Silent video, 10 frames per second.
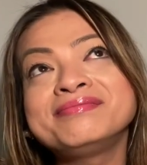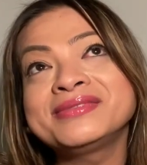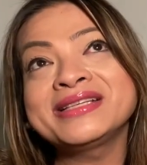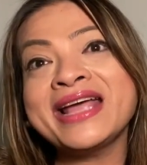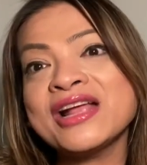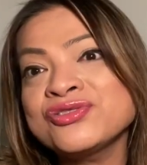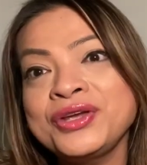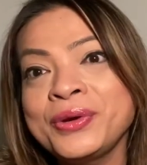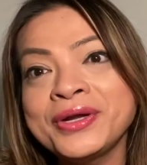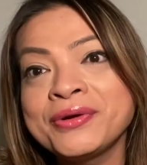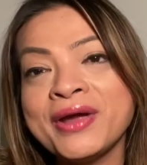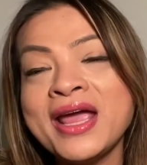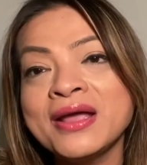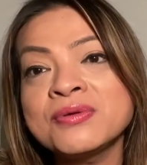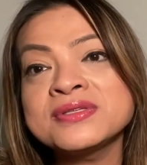Catriona
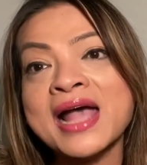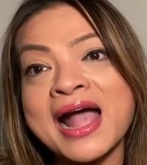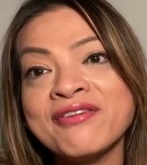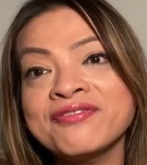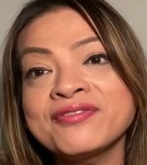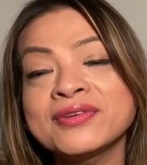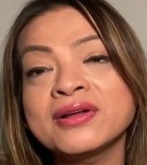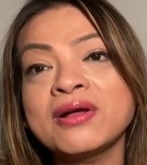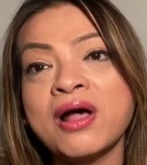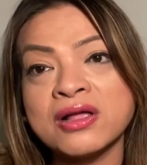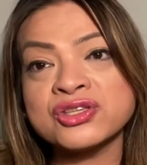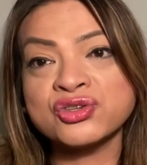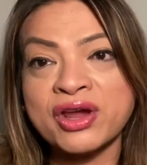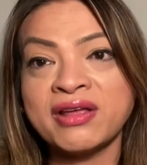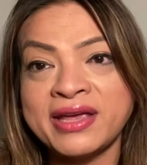Gray, who's half
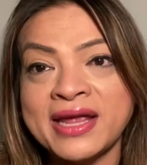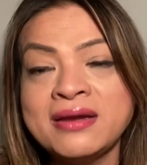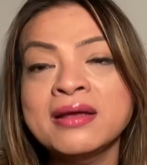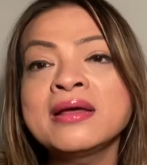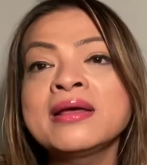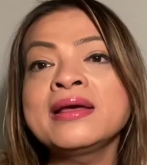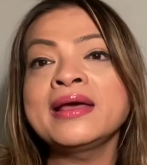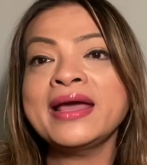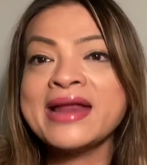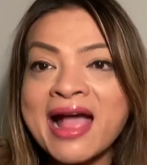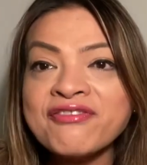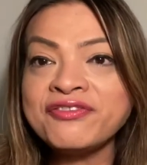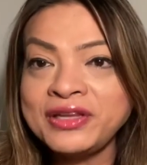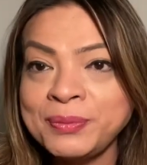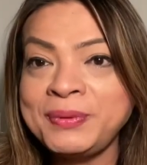Australian and half
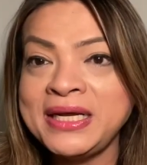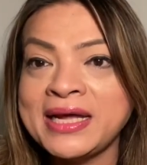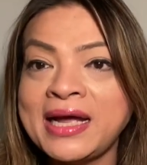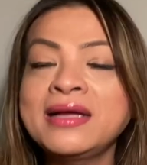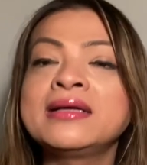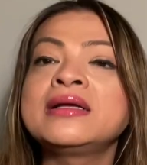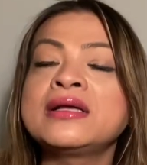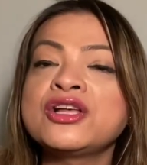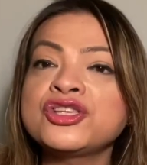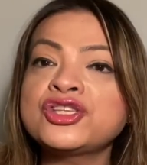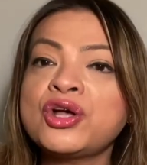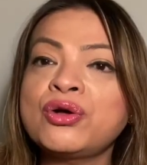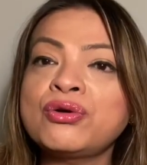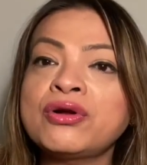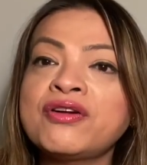Filipina.
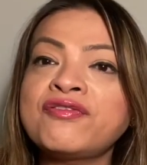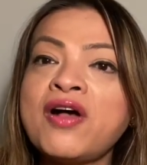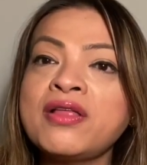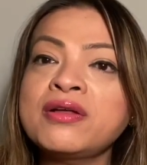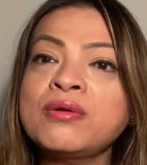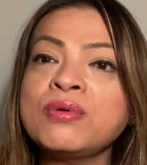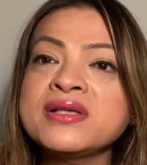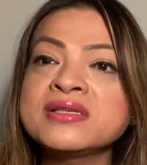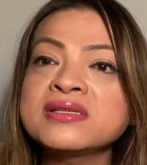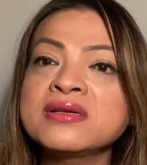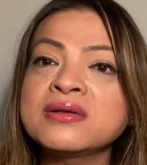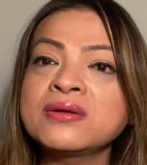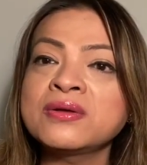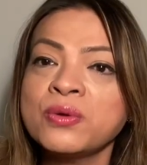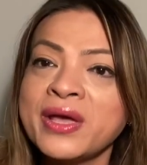So her father was
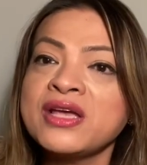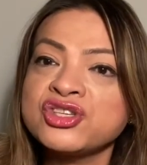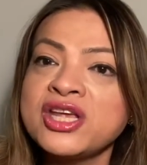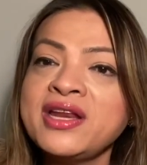Caucasian